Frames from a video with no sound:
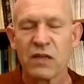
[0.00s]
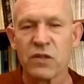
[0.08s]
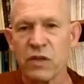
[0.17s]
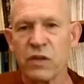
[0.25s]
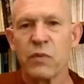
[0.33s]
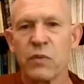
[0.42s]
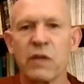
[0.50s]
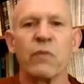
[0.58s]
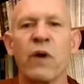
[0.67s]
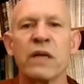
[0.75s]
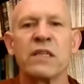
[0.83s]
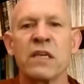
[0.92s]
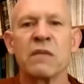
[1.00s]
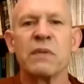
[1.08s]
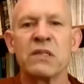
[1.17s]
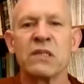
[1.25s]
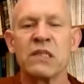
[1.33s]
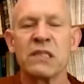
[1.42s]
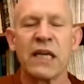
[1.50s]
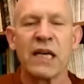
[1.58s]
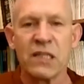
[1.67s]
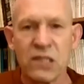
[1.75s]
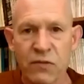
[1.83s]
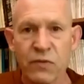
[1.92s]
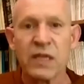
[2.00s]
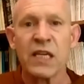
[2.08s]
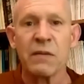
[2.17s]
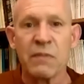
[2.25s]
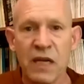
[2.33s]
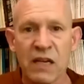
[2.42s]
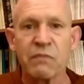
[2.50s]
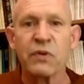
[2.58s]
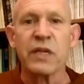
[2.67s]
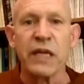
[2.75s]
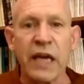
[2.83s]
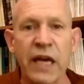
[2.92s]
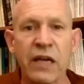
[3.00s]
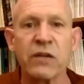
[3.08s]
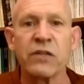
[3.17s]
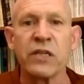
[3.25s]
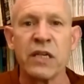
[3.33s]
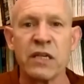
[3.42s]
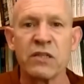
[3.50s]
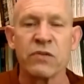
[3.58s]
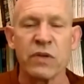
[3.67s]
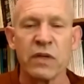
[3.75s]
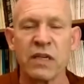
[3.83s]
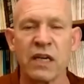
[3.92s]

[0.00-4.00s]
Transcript: So the only way that wanting can be sustained is if we keep kind of putting energy into it,